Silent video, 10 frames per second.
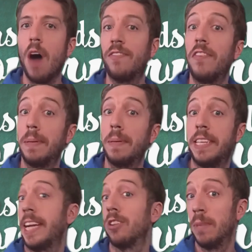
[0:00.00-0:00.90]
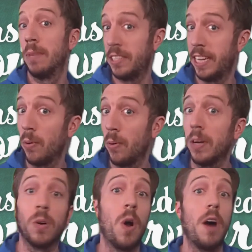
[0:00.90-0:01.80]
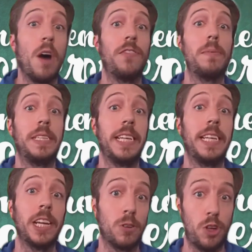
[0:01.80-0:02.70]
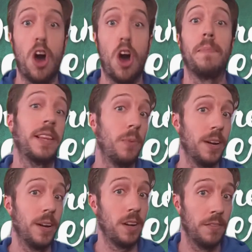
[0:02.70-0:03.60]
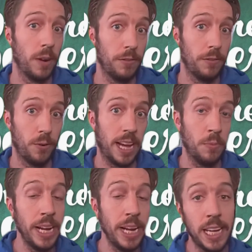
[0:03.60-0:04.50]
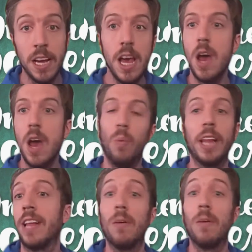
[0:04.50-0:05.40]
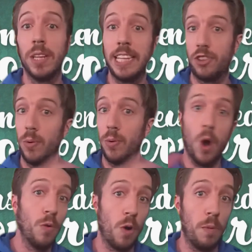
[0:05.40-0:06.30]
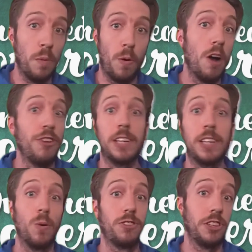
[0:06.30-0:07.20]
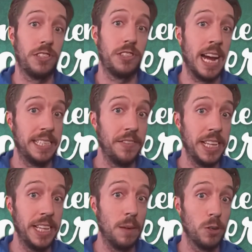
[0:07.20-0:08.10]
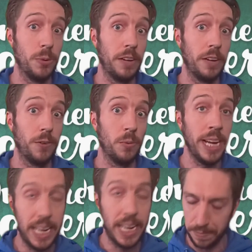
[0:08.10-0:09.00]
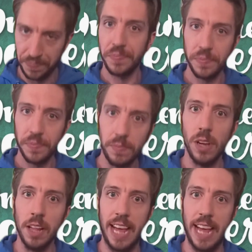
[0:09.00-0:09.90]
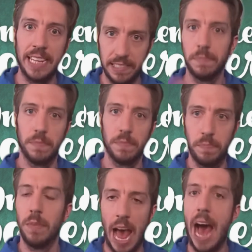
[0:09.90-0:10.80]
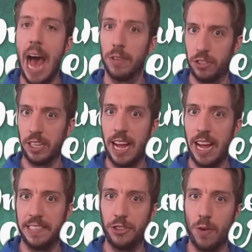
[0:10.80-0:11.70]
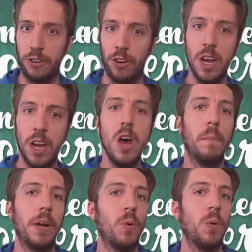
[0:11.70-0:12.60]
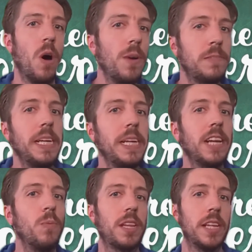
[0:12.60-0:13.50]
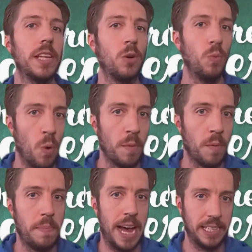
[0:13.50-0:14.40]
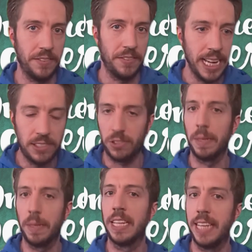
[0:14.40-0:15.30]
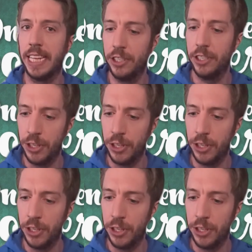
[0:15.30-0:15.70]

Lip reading: off of a particular material or off of a particular topic that we are covering for that week, whether that relates to an overall project or it's just an activity that we're doing for the week. That's how this class is structured. But it will always begin with a little warm-up activity, so something that they